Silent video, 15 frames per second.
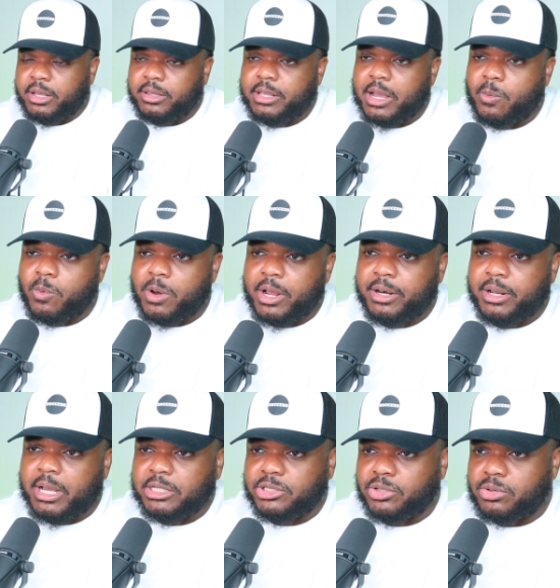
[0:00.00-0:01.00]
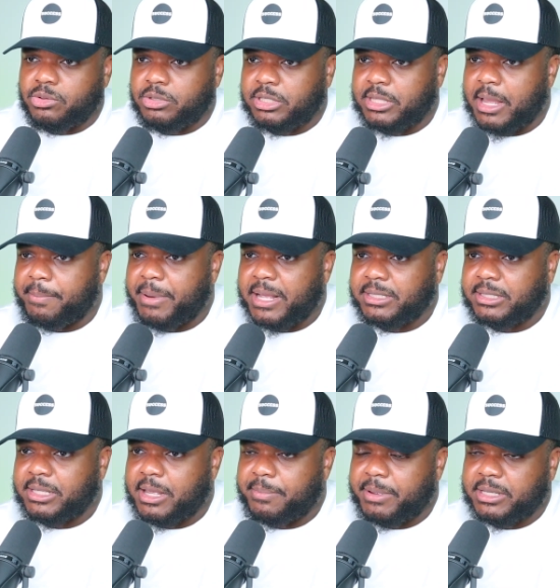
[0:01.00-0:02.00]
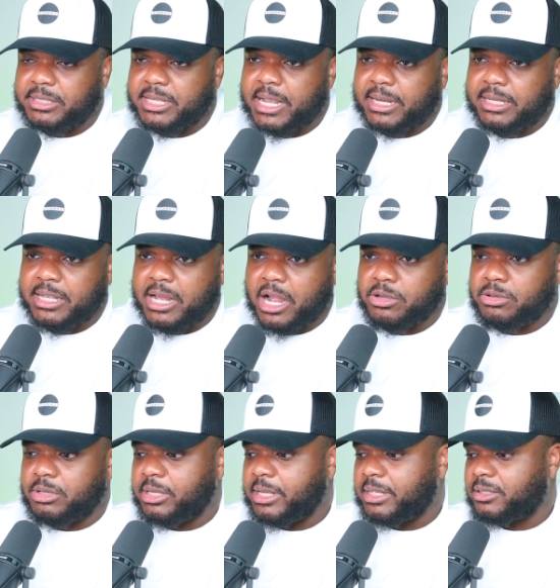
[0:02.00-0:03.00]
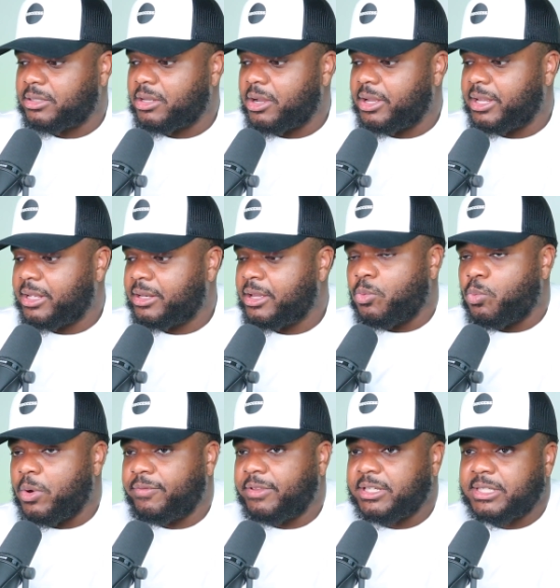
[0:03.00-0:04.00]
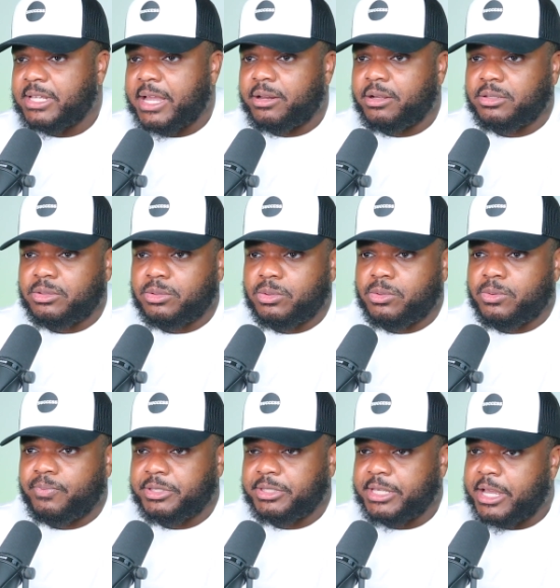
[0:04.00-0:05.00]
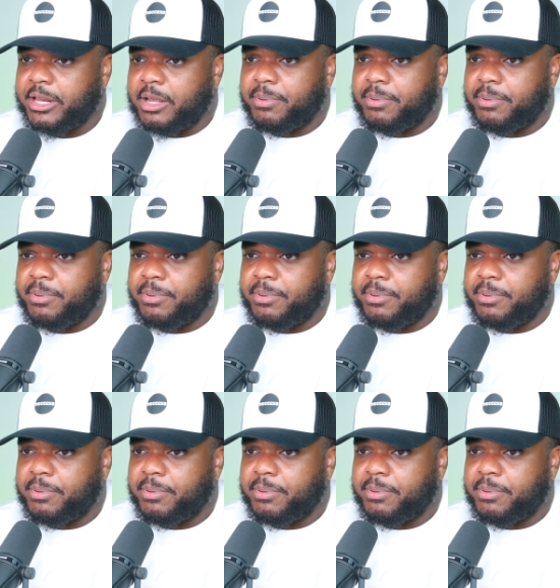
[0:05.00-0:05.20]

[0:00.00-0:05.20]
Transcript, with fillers: In that one, I show you step by step exactly how you can get started with the side hustle, setting